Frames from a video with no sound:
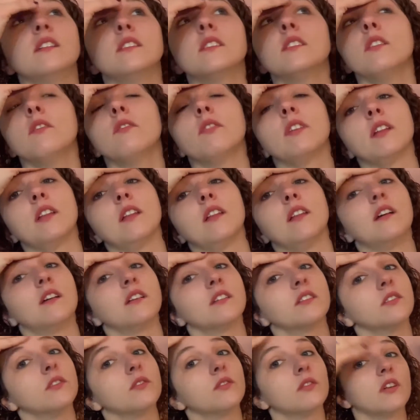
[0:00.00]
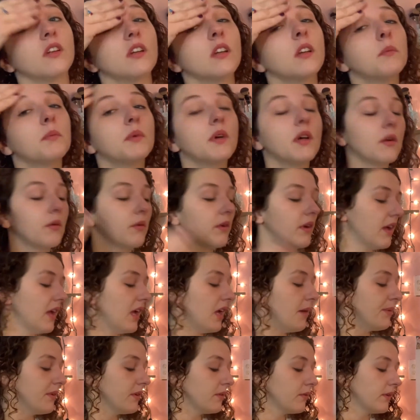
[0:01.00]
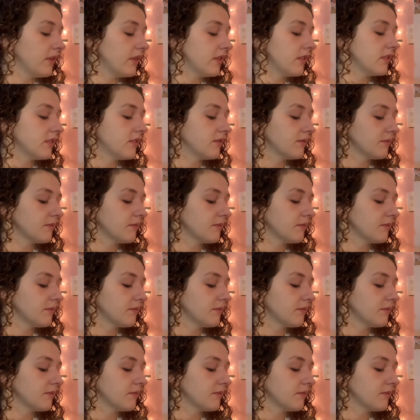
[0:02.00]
a really long story, but what happened was